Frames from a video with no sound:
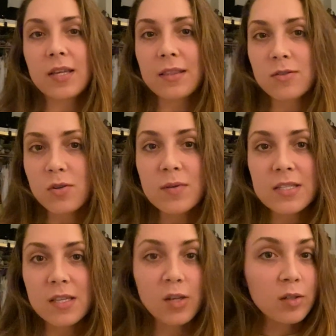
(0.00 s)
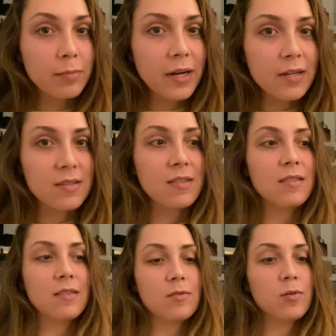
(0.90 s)
Like there's always the good parts and
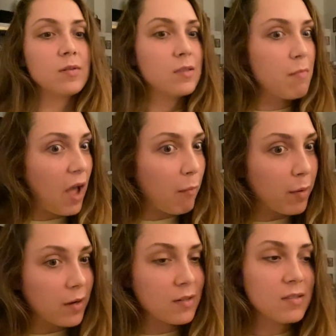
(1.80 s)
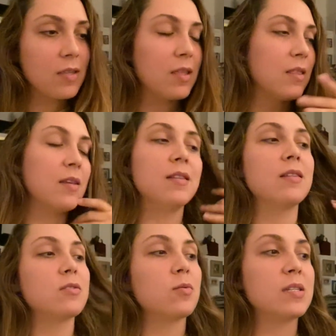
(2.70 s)
then there's always the bad parts and then
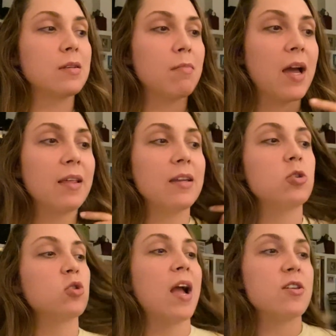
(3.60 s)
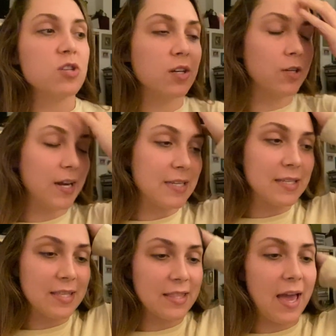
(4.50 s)
there's always some kind of like tragic
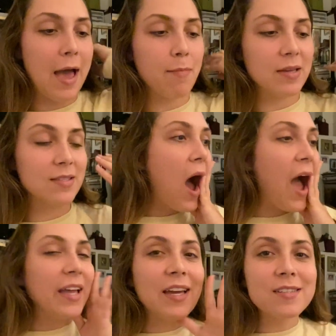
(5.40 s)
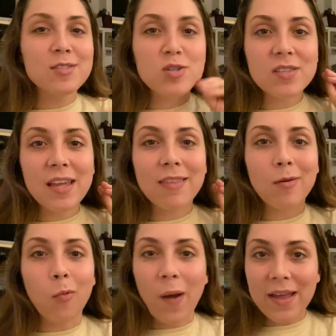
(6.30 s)
crazy thing that happens. I guess just like
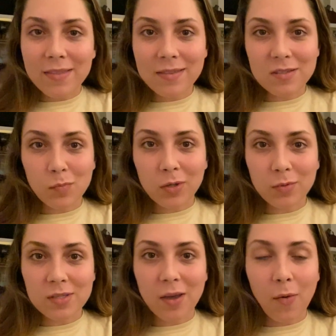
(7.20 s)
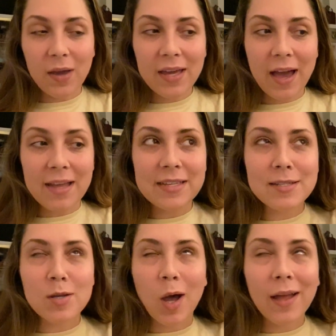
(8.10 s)
the way that this book was going, I did
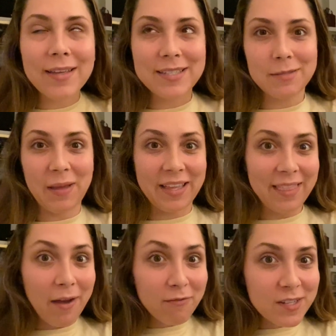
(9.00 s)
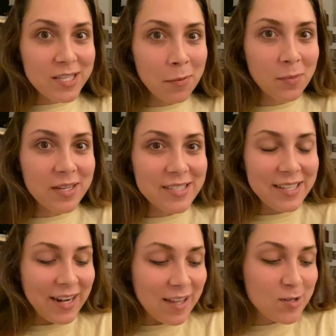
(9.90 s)
not expect that for some
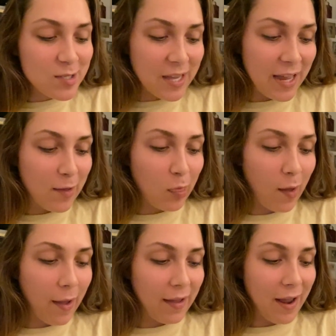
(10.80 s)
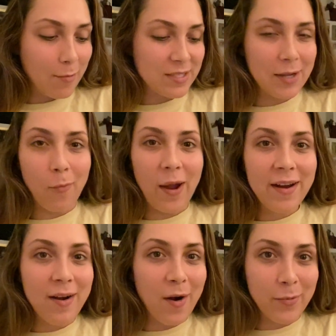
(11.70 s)
reason. I just kind of thought, I was like,
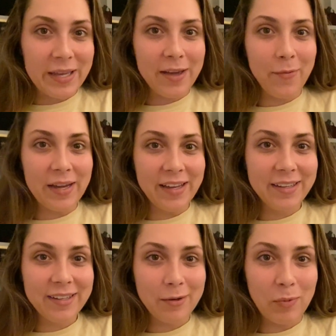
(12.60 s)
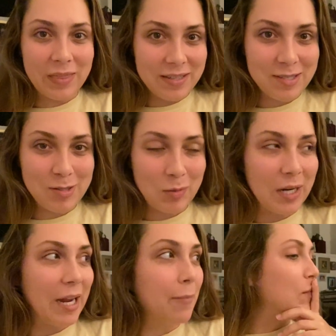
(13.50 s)
where are we going with this
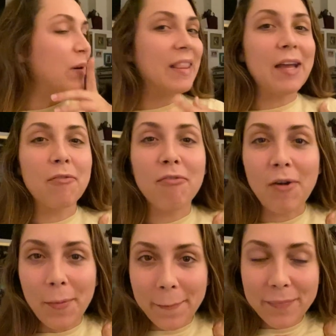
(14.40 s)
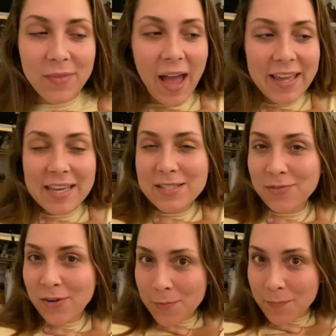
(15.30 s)
story? But like for
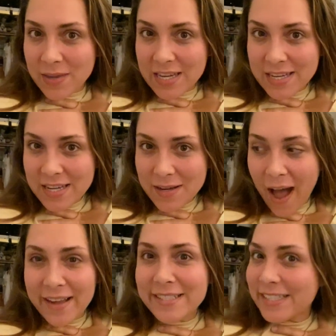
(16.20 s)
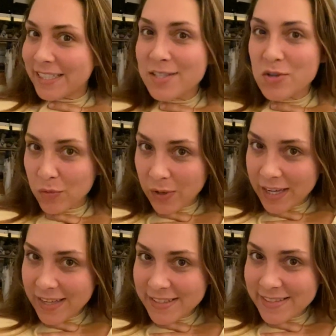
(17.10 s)
me, I did enjoy
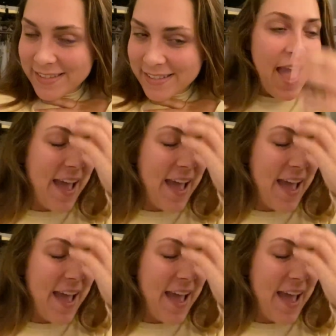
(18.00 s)
it.